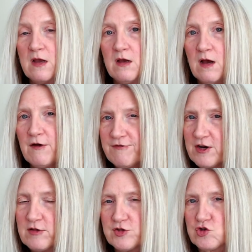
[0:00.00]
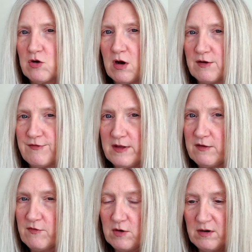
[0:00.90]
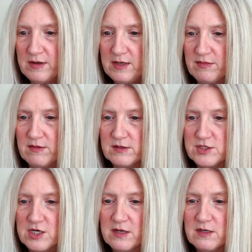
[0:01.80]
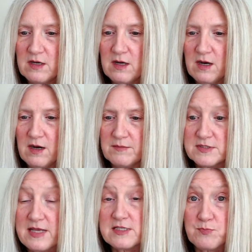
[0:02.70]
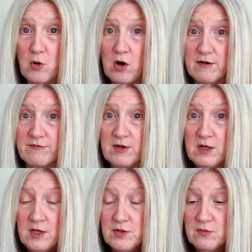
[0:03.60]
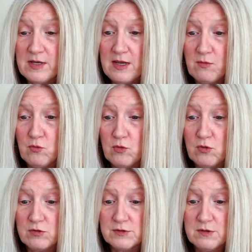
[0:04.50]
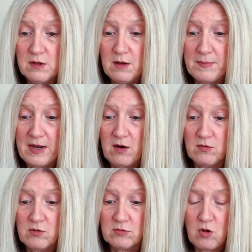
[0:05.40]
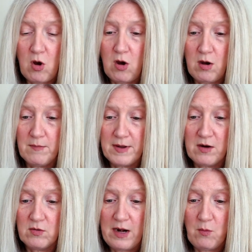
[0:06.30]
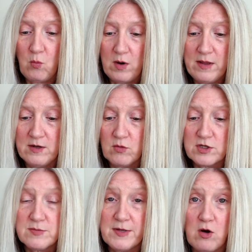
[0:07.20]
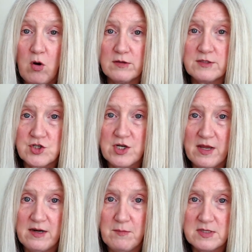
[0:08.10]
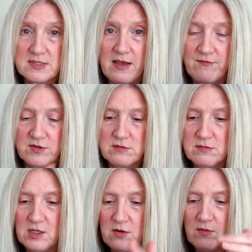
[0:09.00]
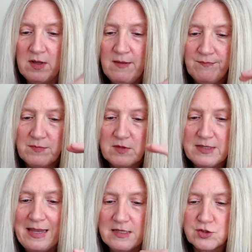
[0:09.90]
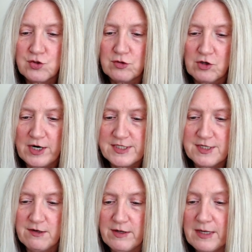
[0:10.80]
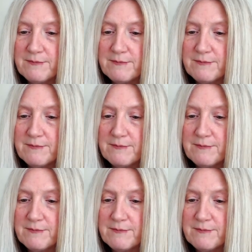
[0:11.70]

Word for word: a fairly strong flavor in the gin, um, because that's part of U K rule about, or law about, what, in order to be called a gin, it must have a, you know, hit certain criteria.